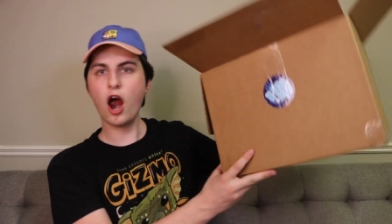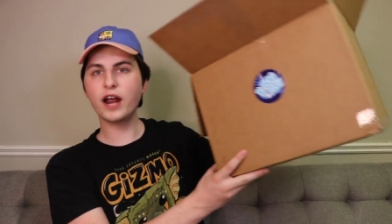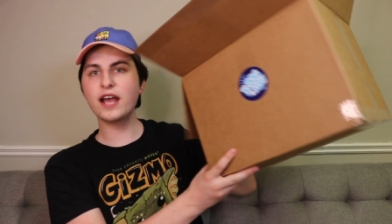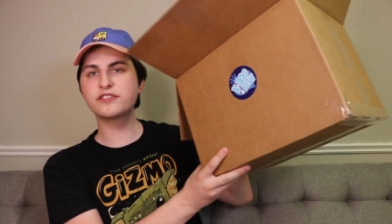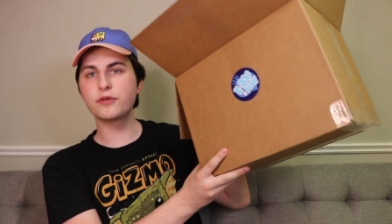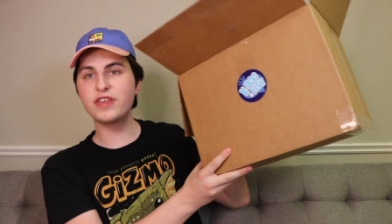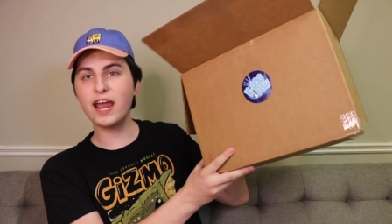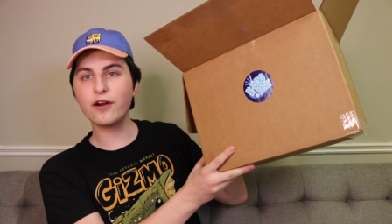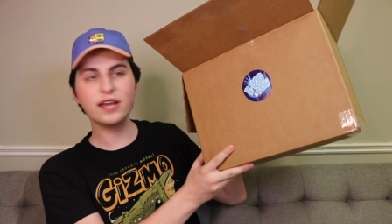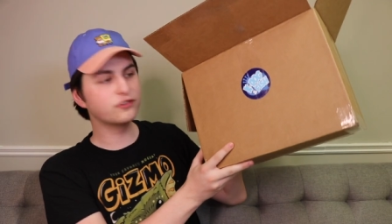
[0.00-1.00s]
All right, guys, so
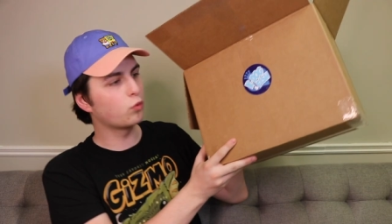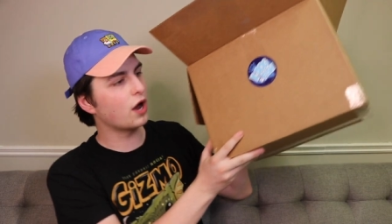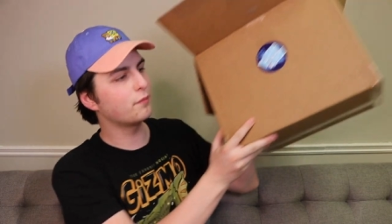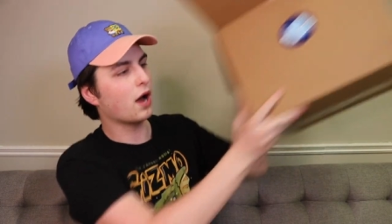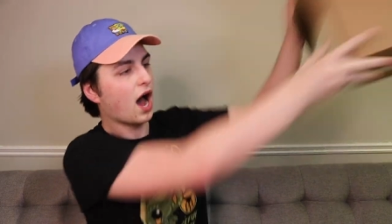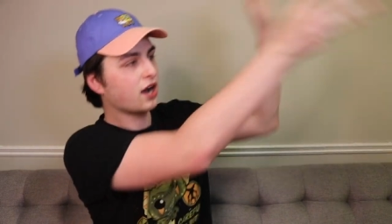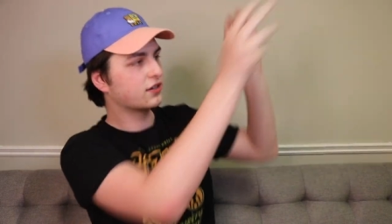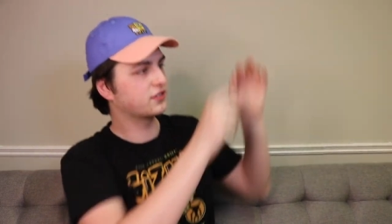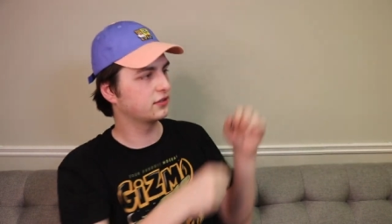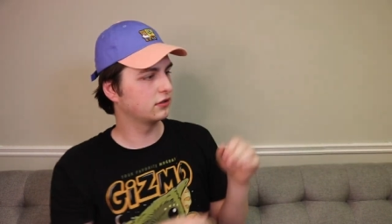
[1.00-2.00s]
there is one
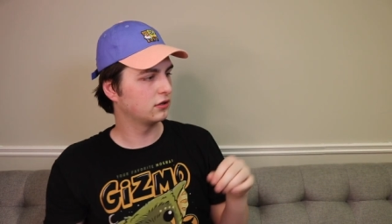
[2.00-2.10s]
box.